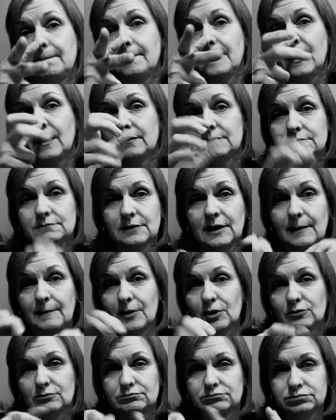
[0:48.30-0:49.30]
We get a lot
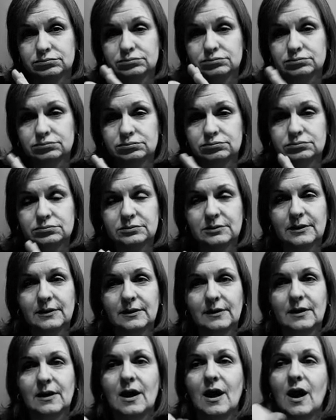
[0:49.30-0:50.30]
of runoff from
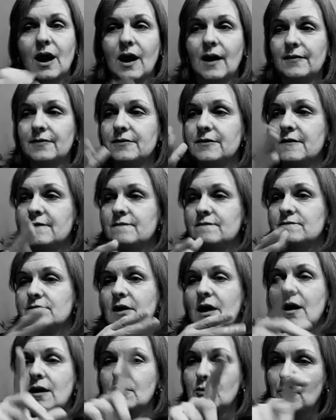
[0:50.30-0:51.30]
farm fields
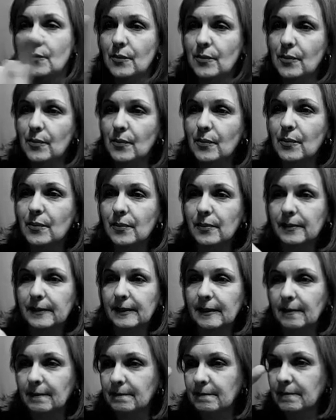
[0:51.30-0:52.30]
into
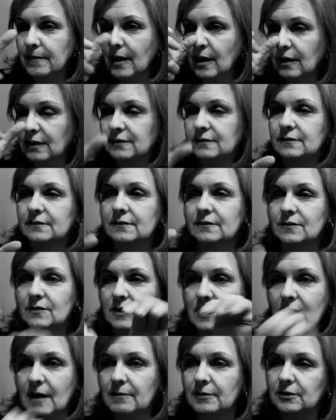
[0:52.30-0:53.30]
rivers and then
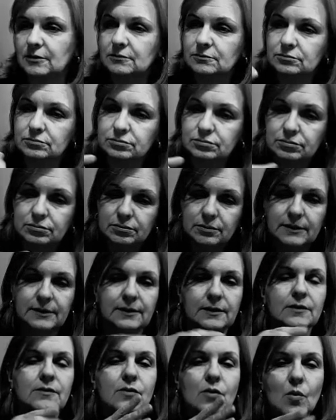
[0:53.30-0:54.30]
into oceans,
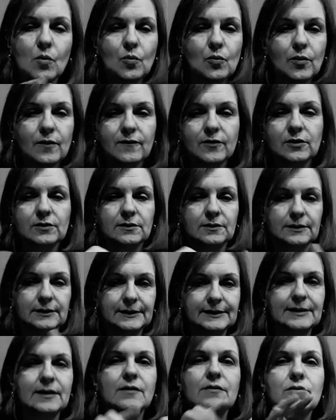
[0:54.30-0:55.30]
and it affects the
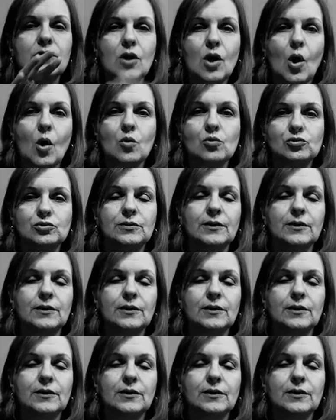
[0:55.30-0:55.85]
coral reefs.